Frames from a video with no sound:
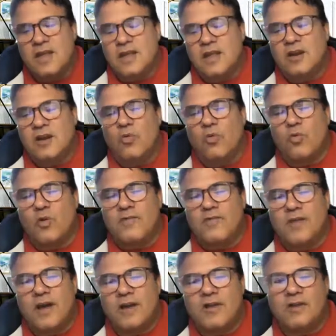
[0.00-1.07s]
you know, we've
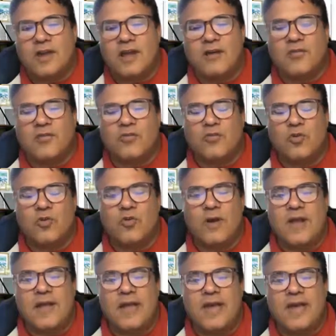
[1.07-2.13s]
got to go down
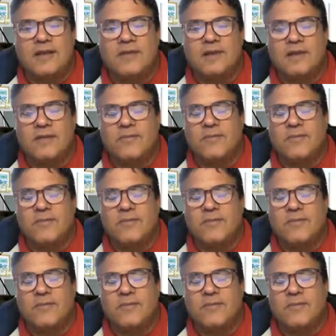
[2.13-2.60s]
through and